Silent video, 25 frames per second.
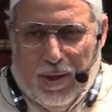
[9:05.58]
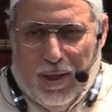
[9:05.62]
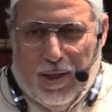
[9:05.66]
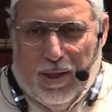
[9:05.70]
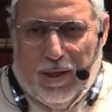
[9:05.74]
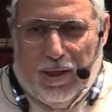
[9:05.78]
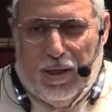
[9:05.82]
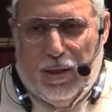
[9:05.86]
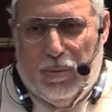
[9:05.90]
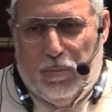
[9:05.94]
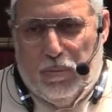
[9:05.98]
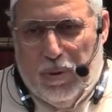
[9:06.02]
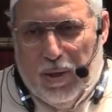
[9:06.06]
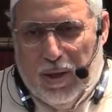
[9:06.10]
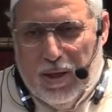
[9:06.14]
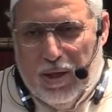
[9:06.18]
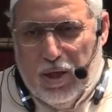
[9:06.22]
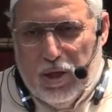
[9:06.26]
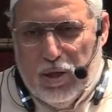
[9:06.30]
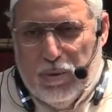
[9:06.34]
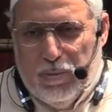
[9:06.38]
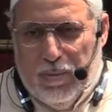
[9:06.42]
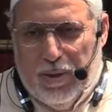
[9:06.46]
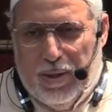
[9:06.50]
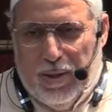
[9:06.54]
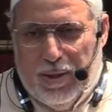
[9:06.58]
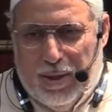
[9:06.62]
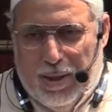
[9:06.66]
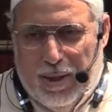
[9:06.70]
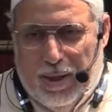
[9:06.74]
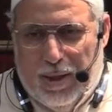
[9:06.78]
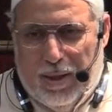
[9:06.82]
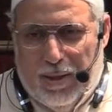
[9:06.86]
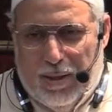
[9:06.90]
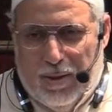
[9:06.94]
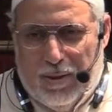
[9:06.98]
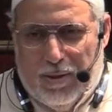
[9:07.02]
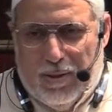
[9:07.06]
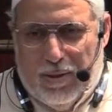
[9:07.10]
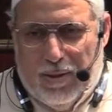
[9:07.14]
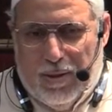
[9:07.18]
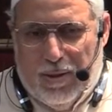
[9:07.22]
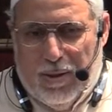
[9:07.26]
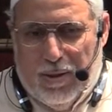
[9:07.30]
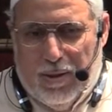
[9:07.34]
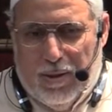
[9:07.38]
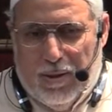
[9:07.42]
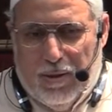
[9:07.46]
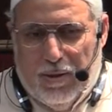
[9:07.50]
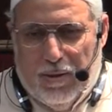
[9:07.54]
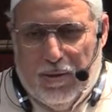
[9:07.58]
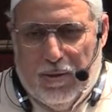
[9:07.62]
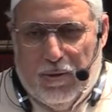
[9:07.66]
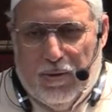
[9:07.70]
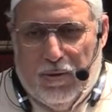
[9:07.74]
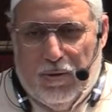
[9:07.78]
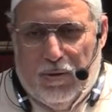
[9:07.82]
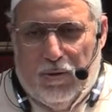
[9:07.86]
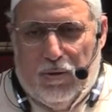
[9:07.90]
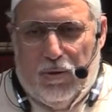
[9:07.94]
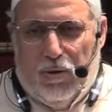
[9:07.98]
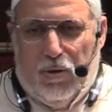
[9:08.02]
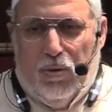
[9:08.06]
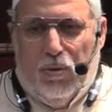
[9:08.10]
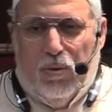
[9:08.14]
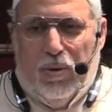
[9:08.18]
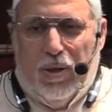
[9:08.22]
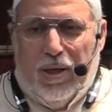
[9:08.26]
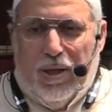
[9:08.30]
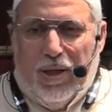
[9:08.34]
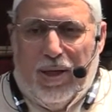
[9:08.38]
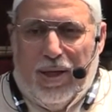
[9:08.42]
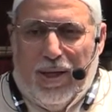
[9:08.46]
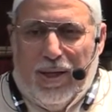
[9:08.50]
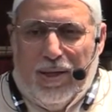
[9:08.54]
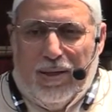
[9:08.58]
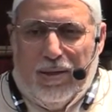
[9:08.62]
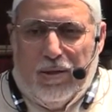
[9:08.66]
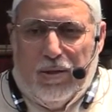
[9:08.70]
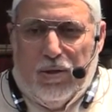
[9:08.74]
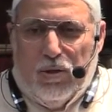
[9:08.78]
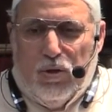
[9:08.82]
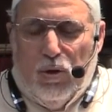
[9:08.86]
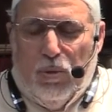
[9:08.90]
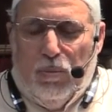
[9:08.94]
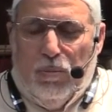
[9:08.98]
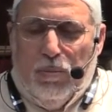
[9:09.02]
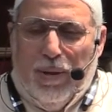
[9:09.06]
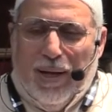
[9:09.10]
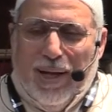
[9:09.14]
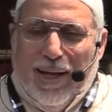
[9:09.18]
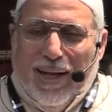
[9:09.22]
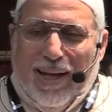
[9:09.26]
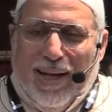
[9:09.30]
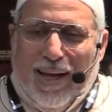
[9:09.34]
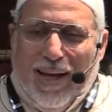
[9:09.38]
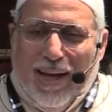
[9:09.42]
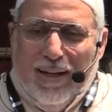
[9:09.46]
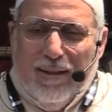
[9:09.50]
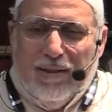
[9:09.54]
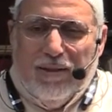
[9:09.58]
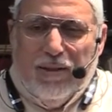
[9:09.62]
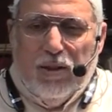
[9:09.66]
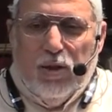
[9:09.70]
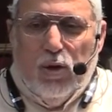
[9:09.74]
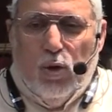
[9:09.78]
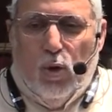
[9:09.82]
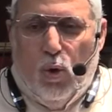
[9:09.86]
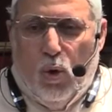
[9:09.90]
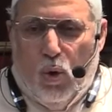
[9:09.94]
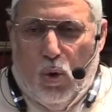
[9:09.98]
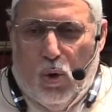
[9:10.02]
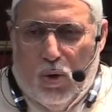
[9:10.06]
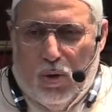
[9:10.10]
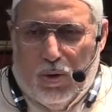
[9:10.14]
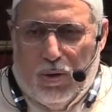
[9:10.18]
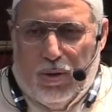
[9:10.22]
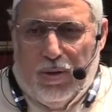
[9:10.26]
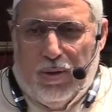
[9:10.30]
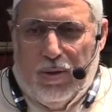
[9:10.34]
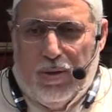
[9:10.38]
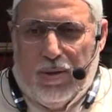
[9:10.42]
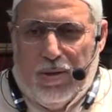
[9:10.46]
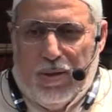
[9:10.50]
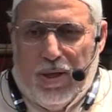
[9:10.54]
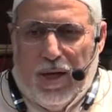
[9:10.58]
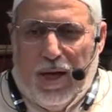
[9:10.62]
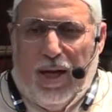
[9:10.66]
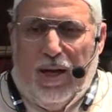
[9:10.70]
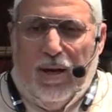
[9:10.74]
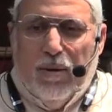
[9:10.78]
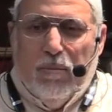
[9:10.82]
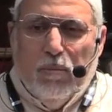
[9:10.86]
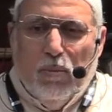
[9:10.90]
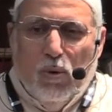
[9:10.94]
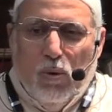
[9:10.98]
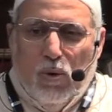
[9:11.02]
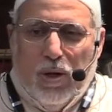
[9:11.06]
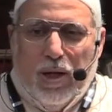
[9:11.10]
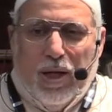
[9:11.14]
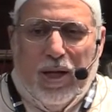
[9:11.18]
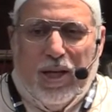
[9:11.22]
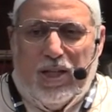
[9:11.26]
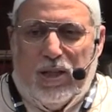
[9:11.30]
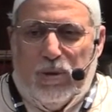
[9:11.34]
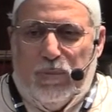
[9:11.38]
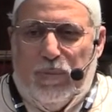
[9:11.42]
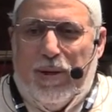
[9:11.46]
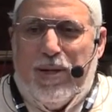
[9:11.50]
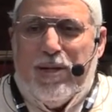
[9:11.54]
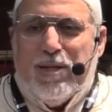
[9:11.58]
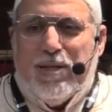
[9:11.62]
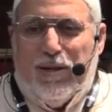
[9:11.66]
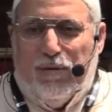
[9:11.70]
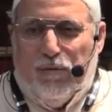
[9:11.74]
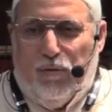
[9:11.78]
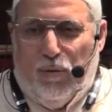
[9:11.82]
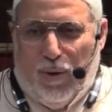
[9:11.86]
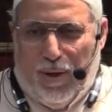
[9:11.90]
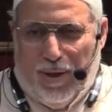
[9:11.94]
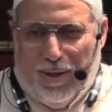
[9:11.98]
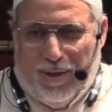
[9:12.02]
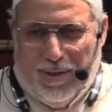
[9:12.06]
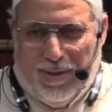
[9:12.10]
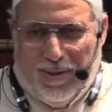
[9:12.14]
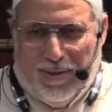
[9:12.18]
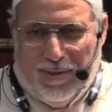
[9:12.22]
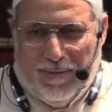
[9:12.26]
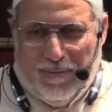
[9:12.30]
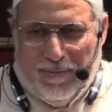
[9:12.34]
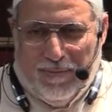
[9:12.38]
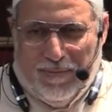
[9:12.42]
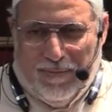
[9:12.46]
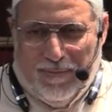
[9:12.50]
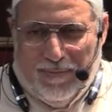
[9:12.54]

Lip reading: And the punishment is, you will get complicated orders and more expensive ones.